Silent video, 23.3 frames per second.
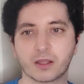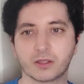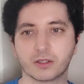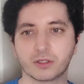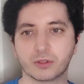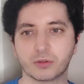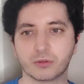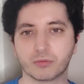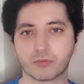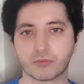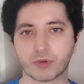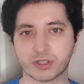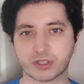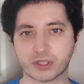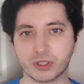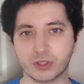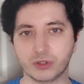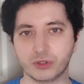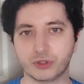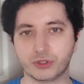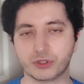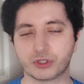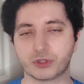you know,
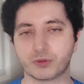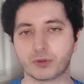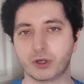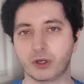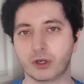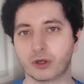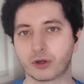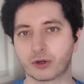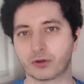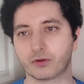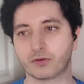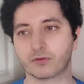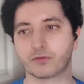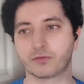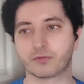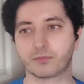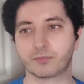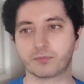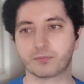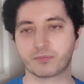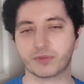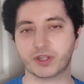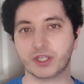resolutions to a lot of
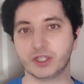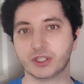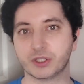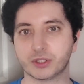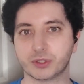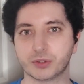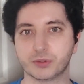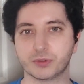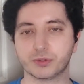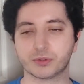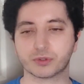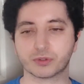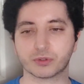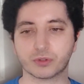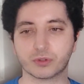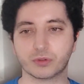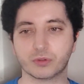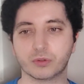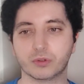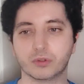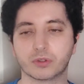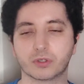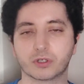issues
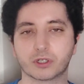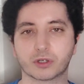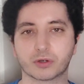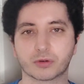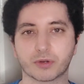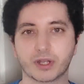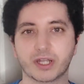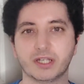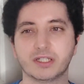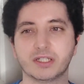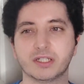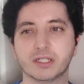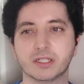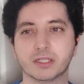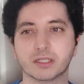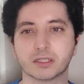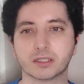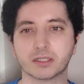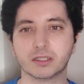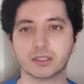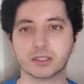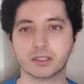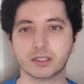or
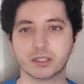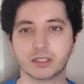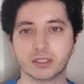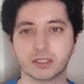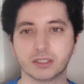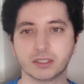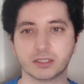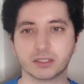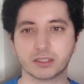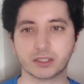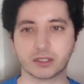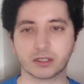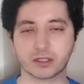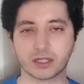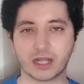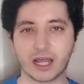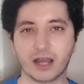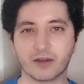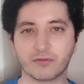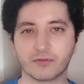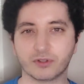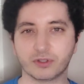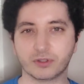creating certain
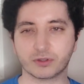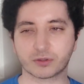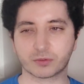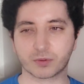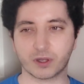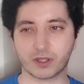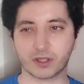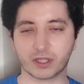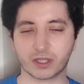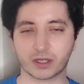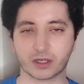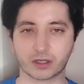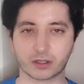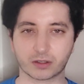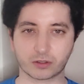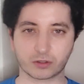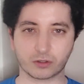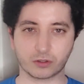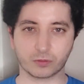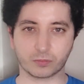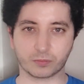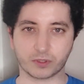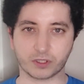avenues where there
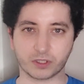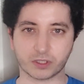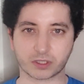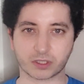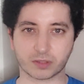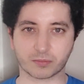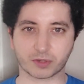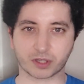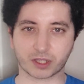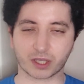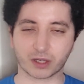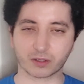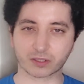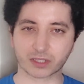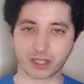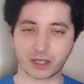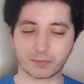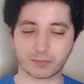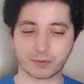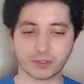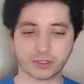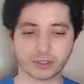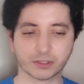could be something else
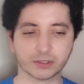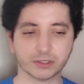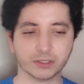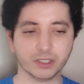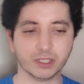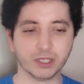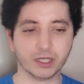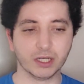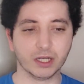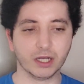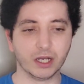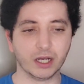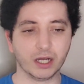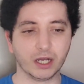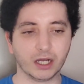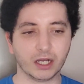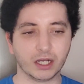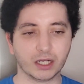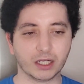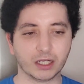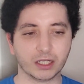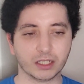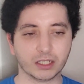happening.
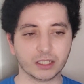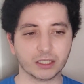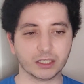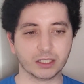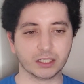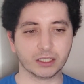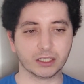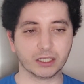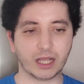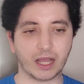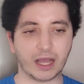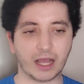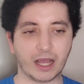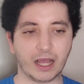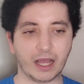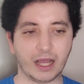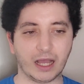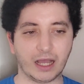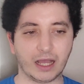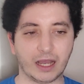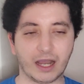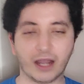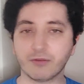
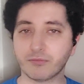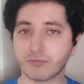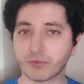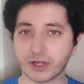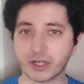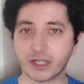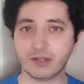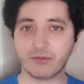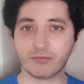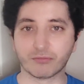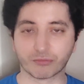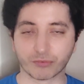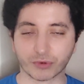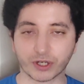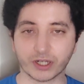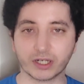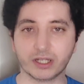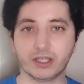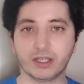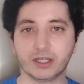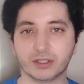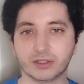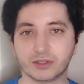Uh, I really,
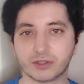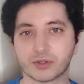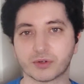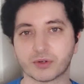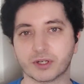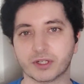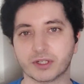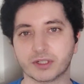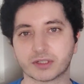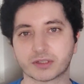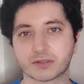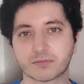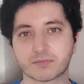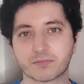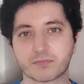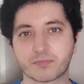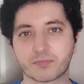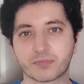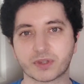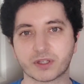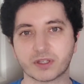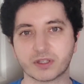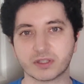really enjoyed
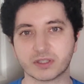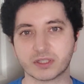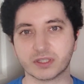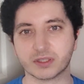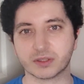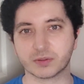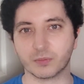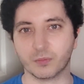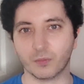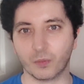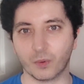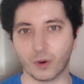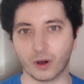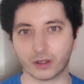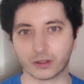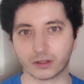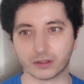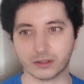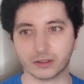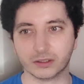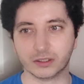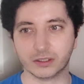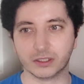season
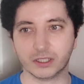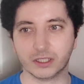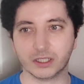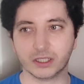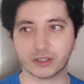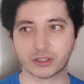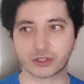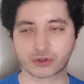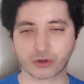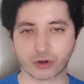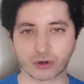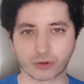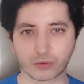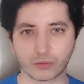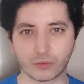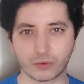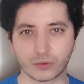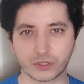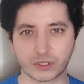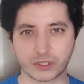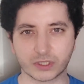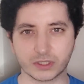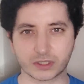one strong
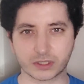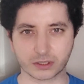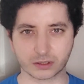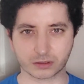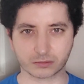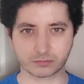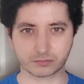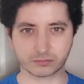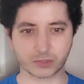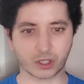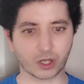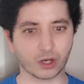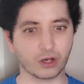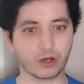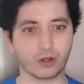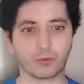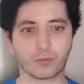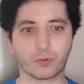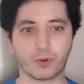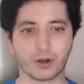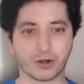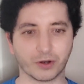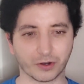season. A
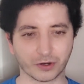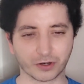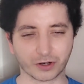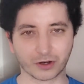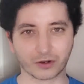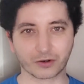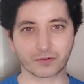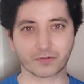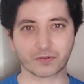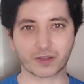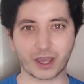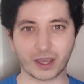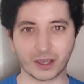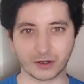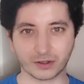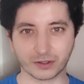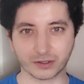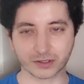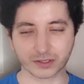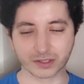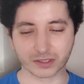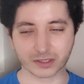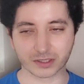lot went on, a lot of
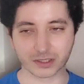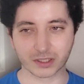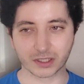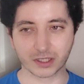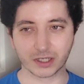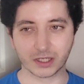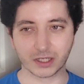chaos,